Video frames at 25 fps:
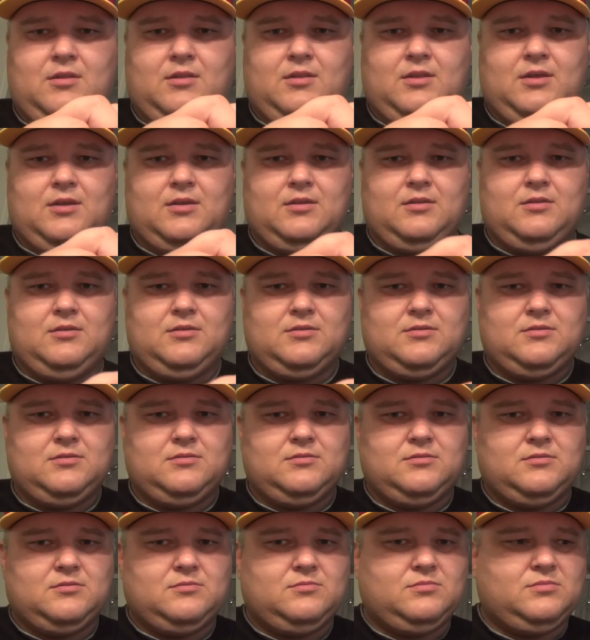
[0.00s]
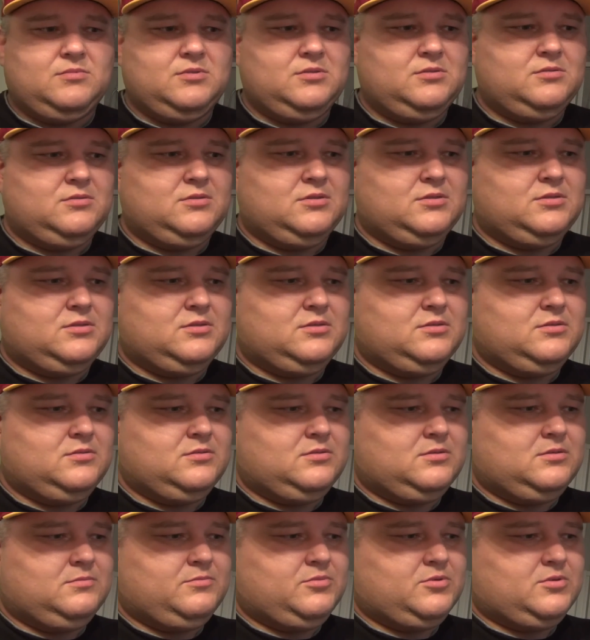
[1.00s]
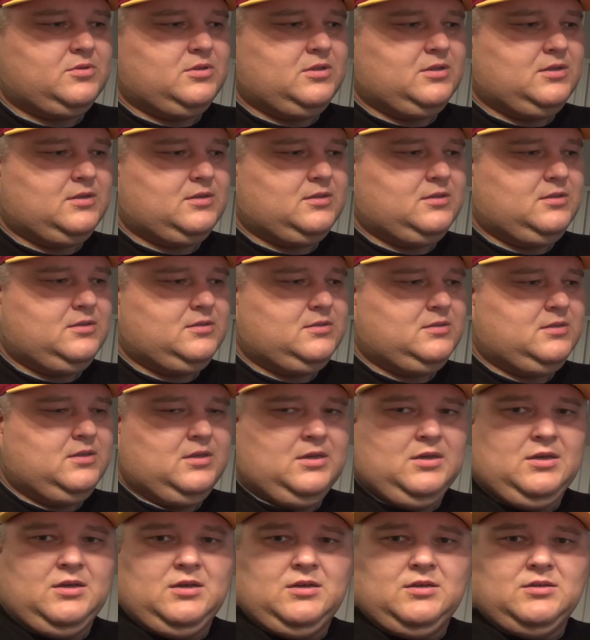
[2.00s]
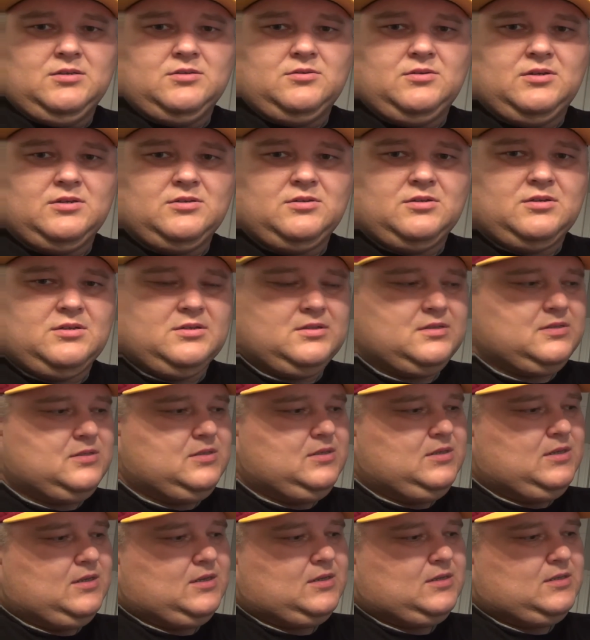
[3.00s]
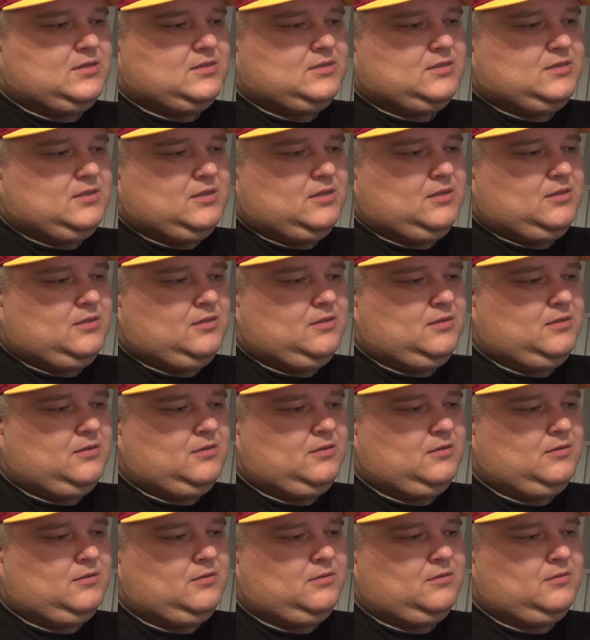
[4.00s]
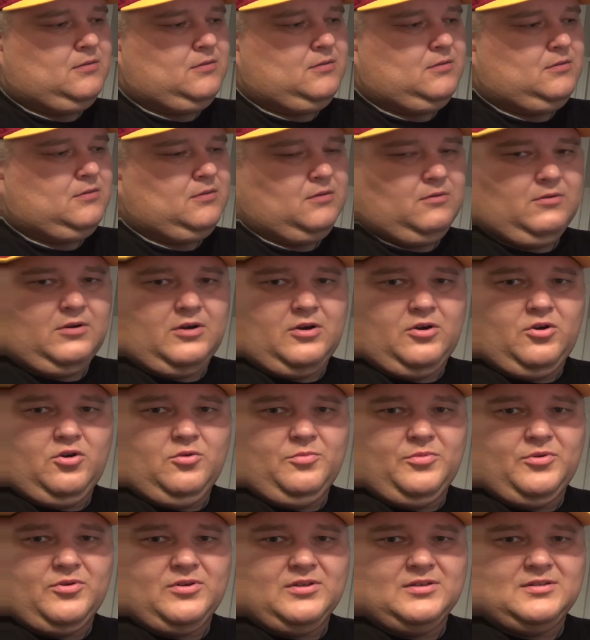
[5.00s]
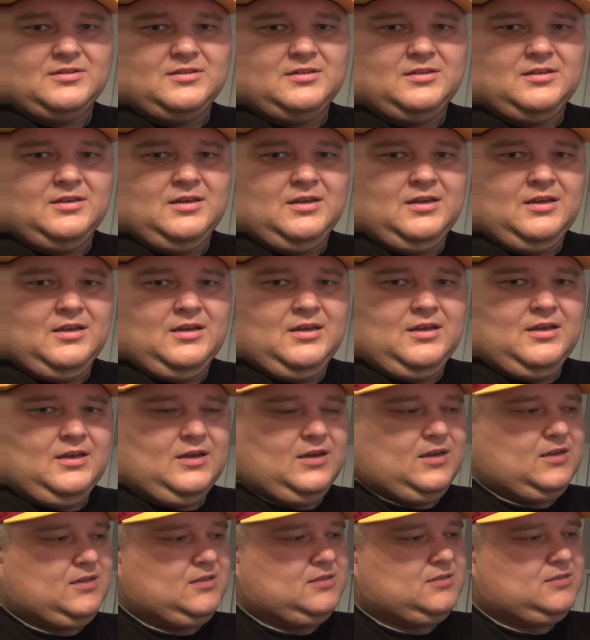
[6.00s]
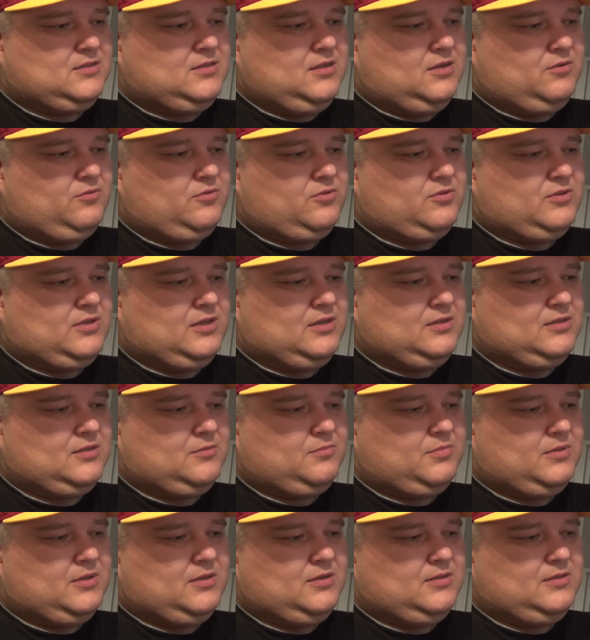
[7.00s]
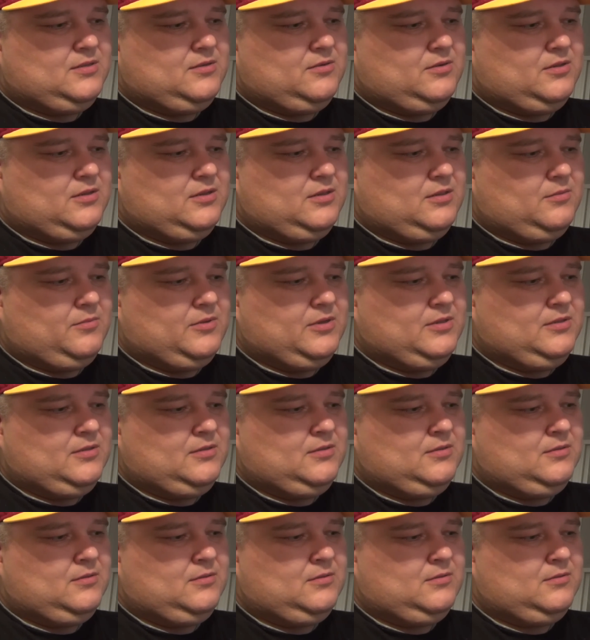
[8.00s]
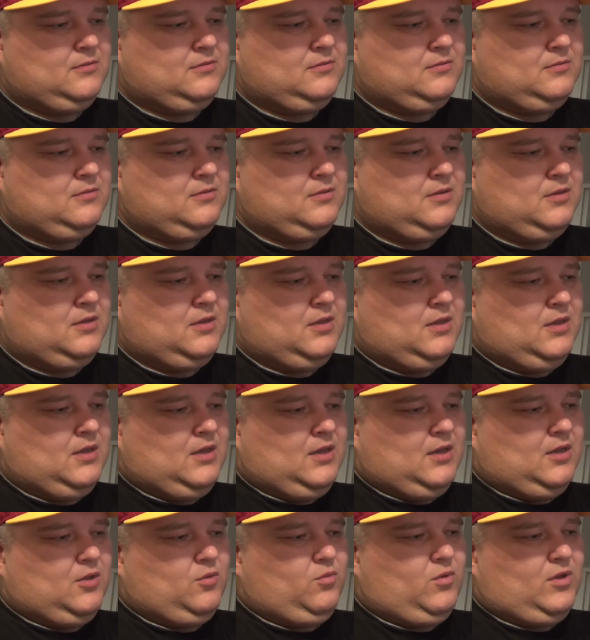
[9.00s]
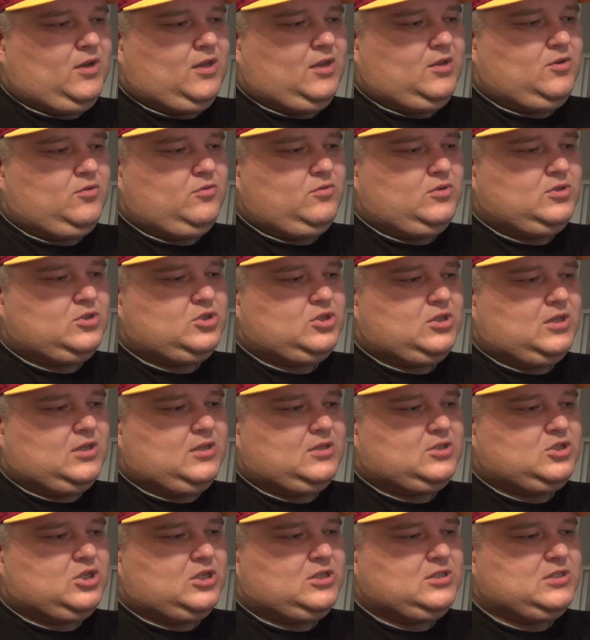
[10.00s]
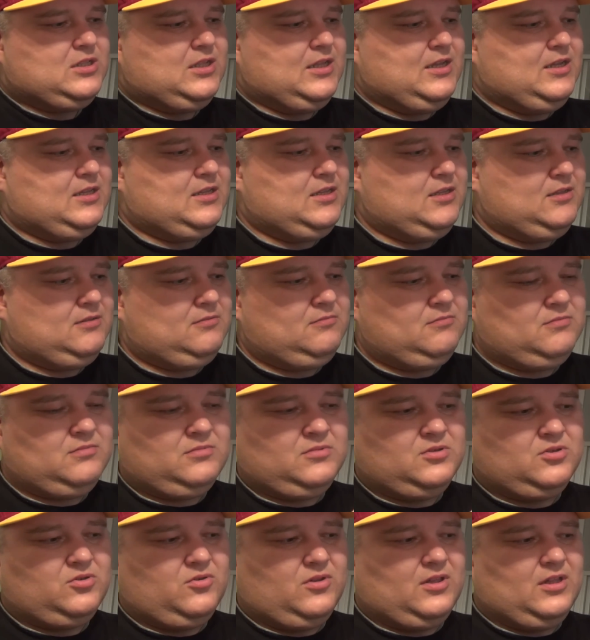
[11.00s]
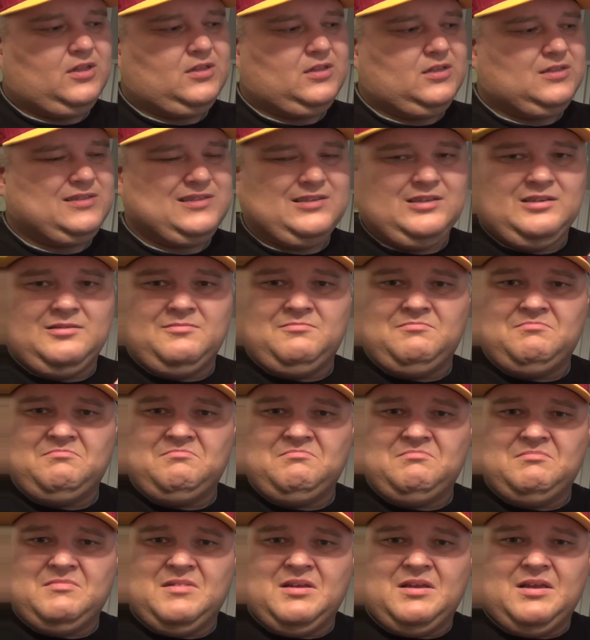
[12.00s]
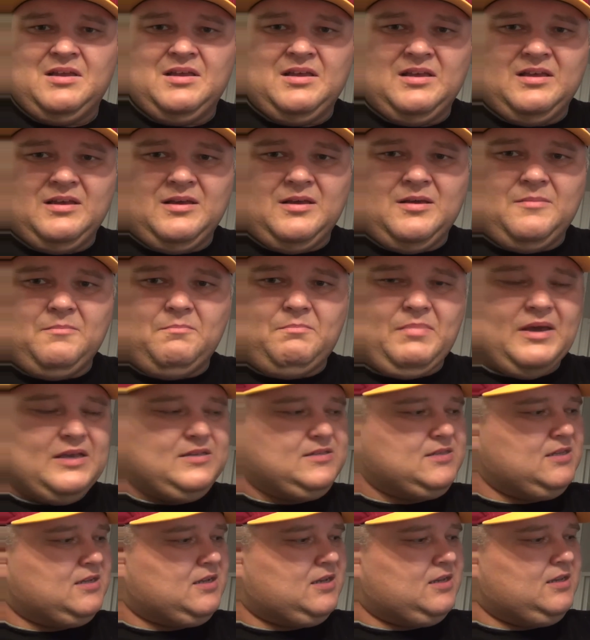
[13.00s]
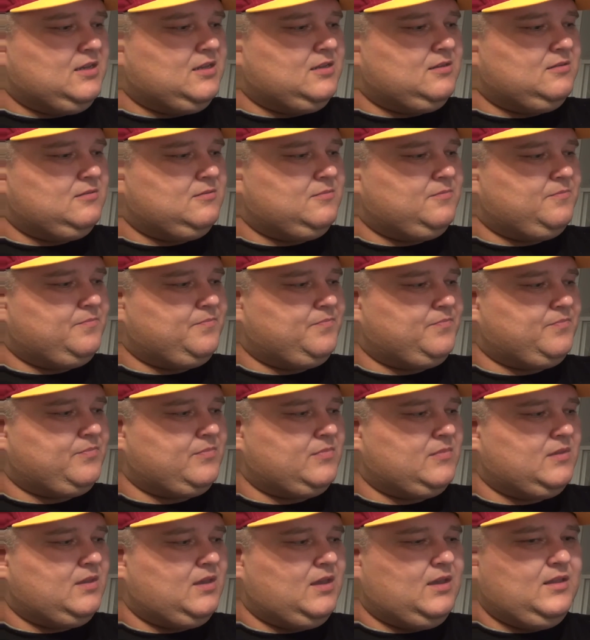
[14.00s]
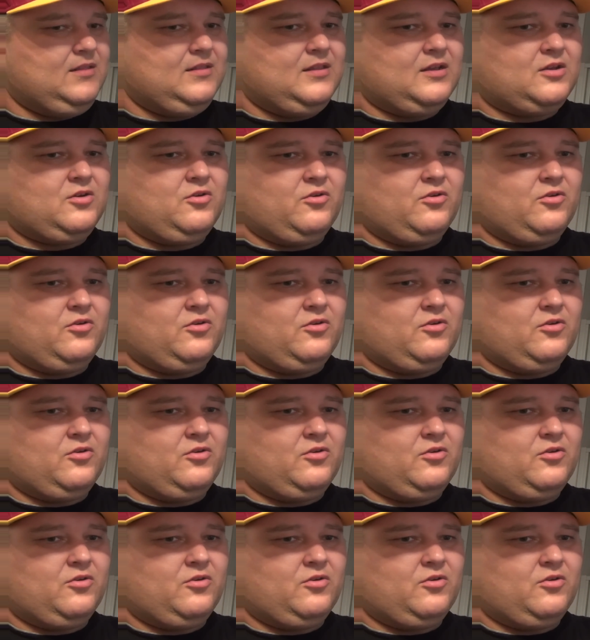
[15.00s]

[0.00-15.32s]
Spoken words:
like this. Let's put it like this. So as you can see, I can still, or I hope you can see, I can still rotate the blade here a little bit. And what I do is I just lay it in so that it's basically in the